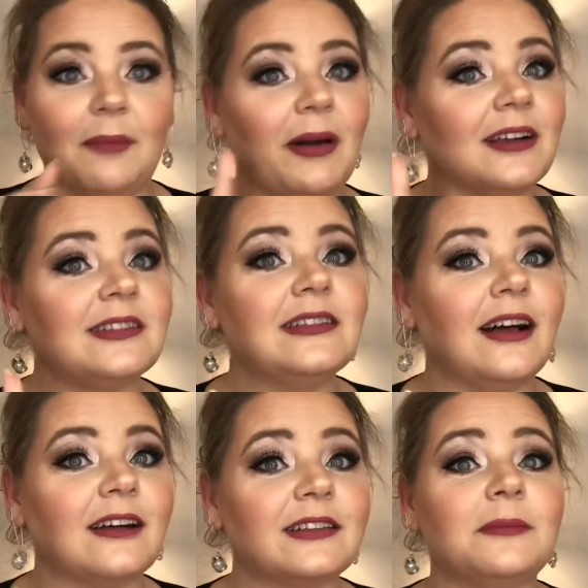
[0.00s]

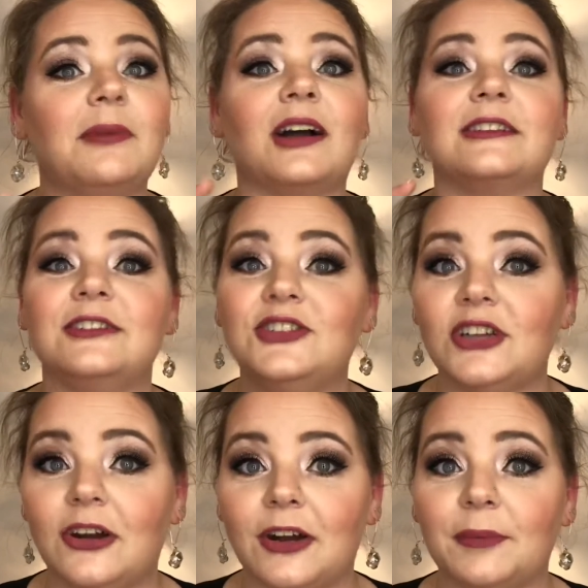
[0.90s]
BoxyLuxe,
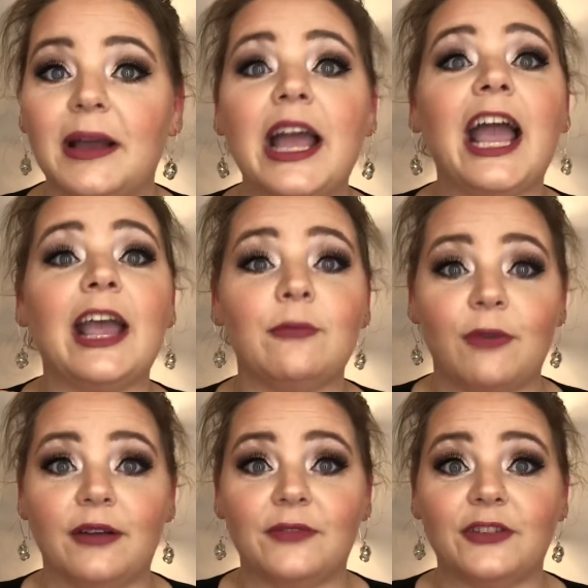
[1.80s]
BoxyCharm, a
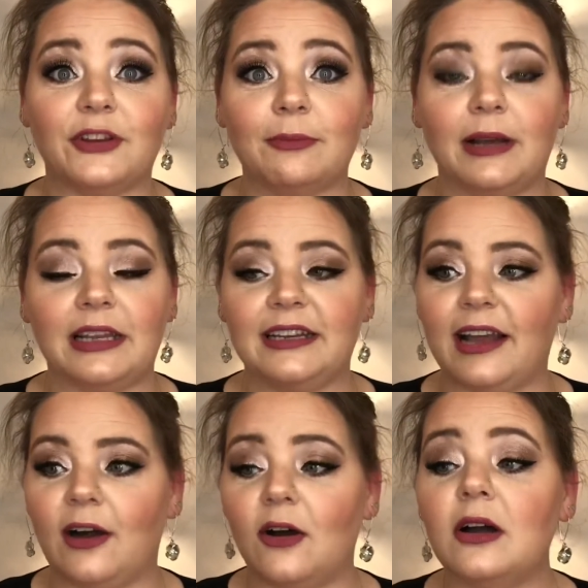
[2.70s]
run for their money.
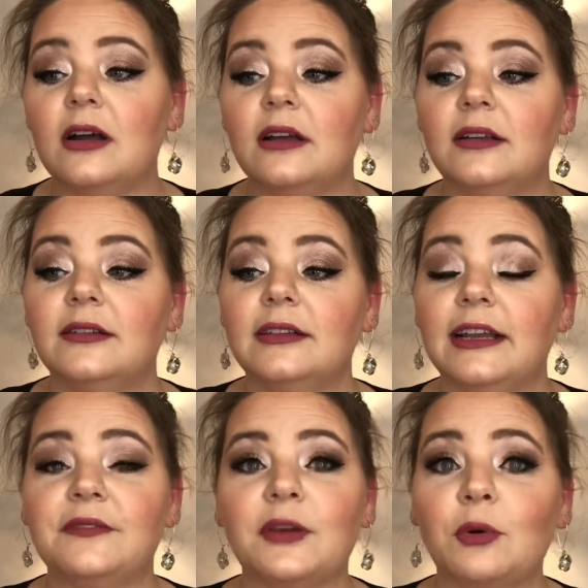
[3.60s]
Now,
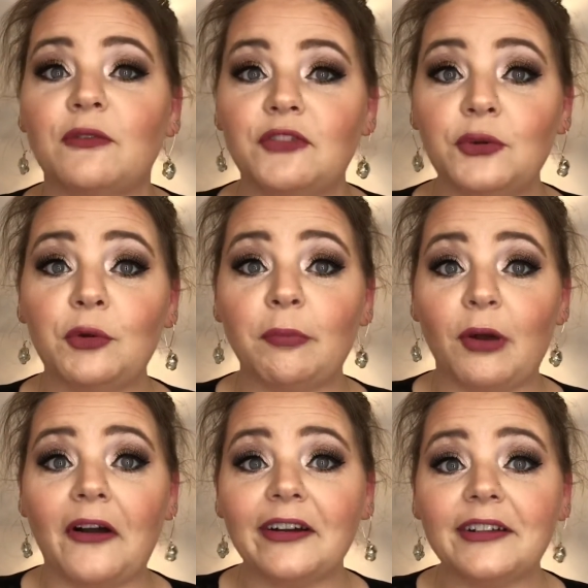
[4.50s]
if there were fewer
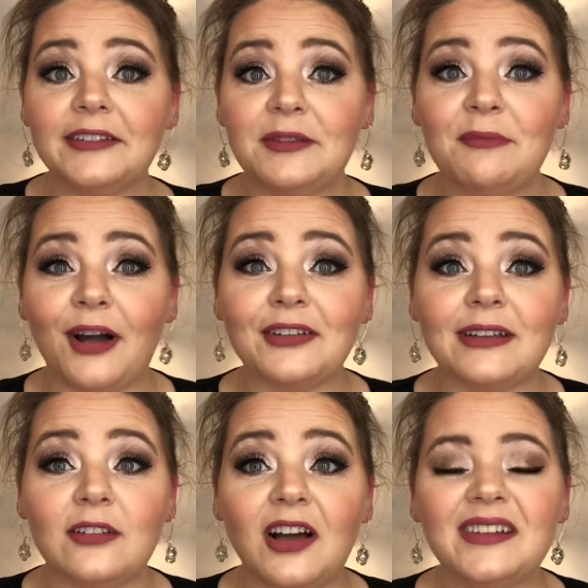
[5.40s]
products in
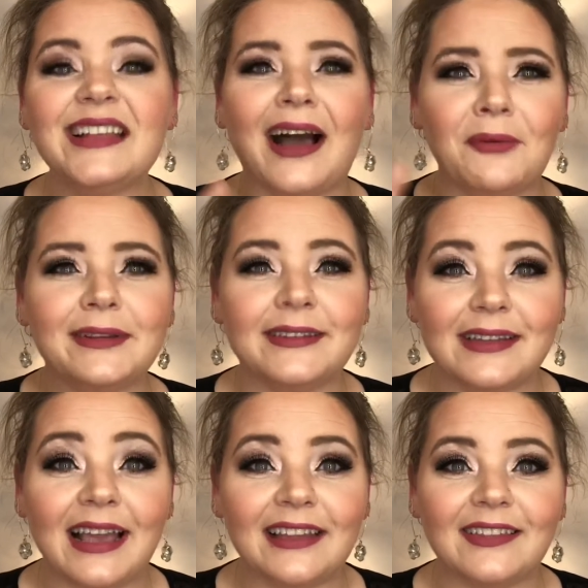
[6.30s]
BoxyLuxe, I would
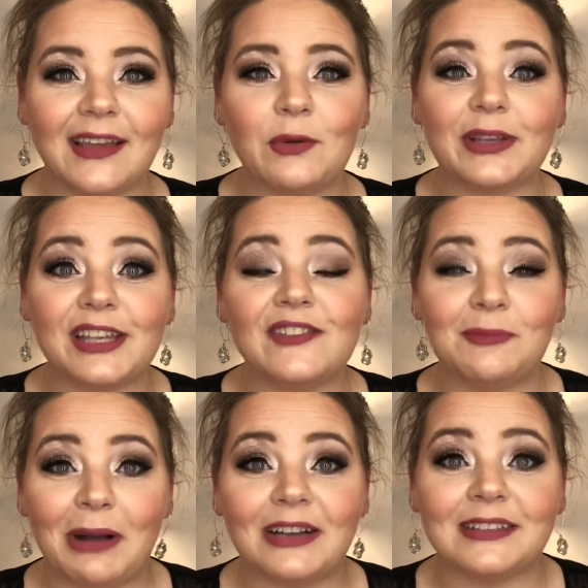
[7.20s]
say that they were
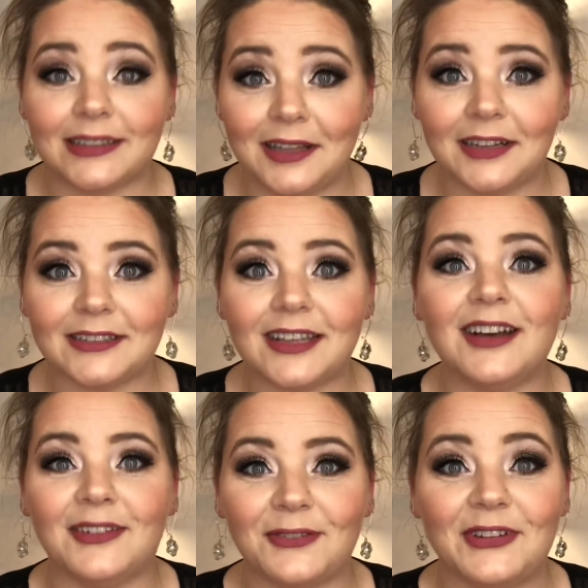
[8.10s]
giving BoxyLuxe
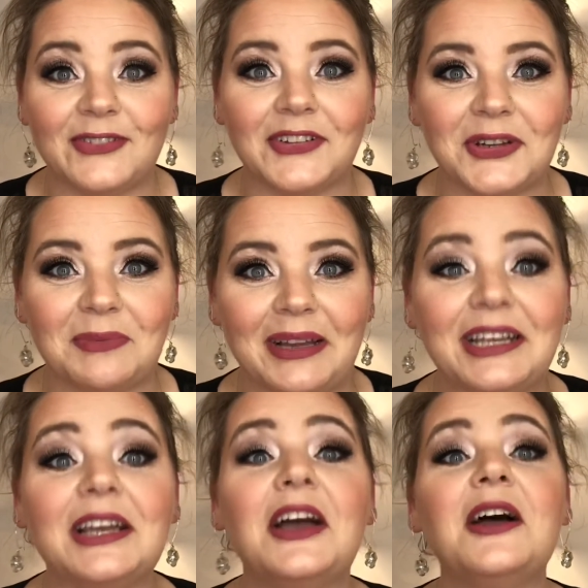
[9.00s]
a run for their
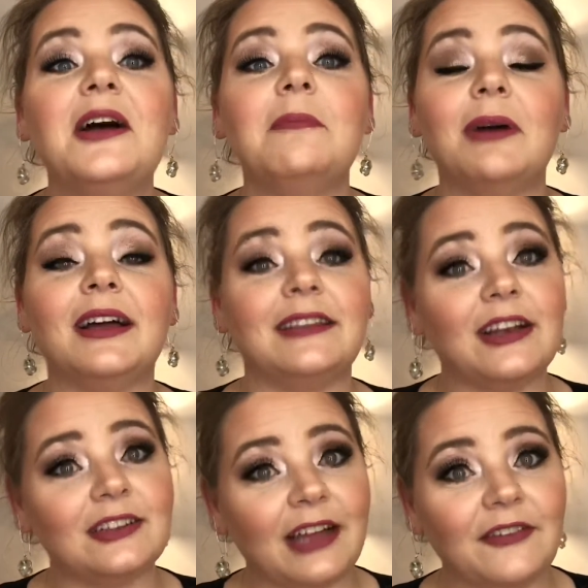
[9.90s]
money. But they
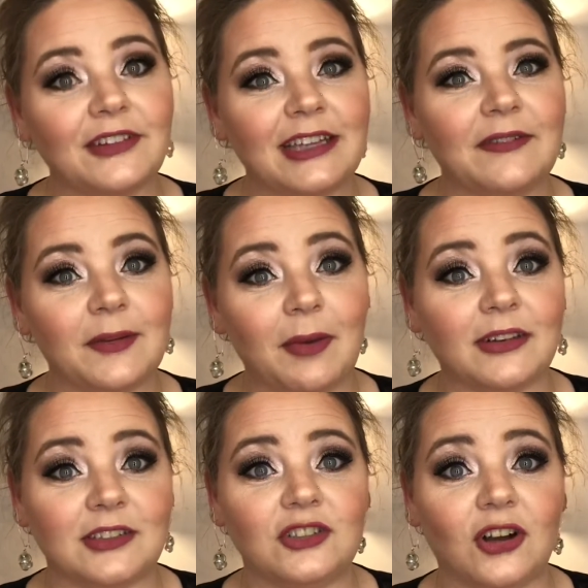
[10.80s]
are definitely giving
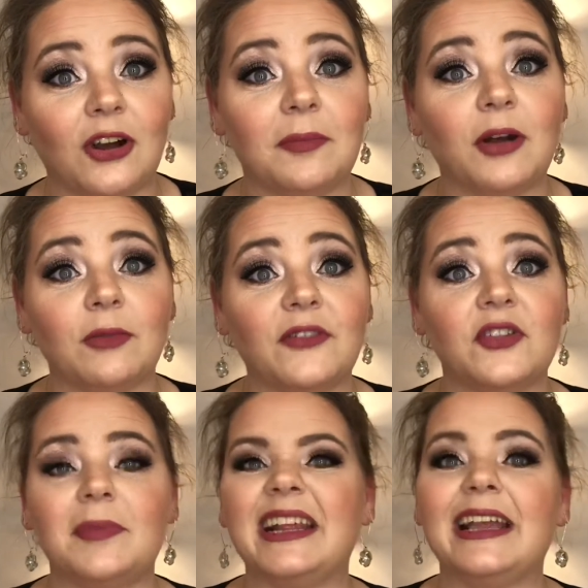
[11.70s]
BoxyCharm a run for
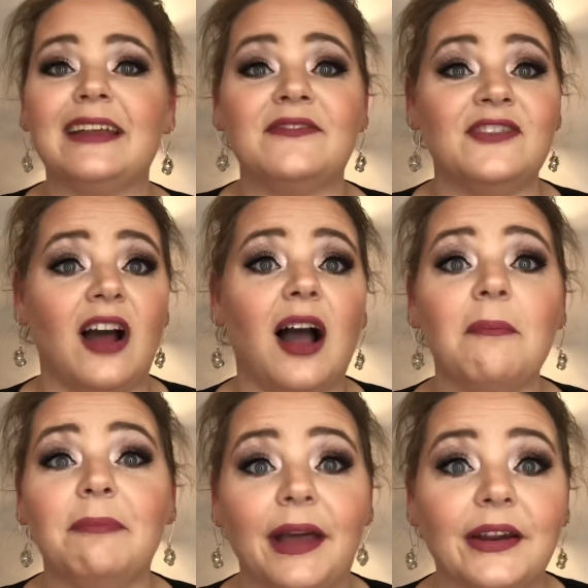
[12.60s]
their money, if
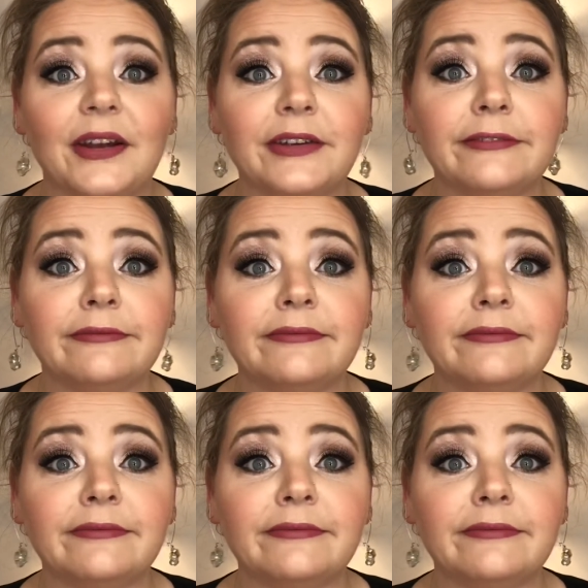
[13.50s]
not better.